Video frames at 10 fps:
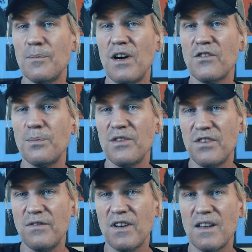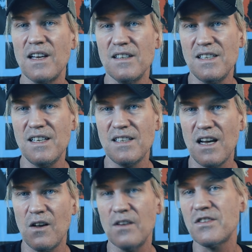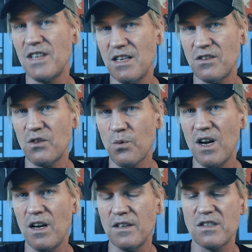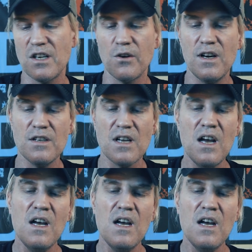about specifically in detail in season three on the series.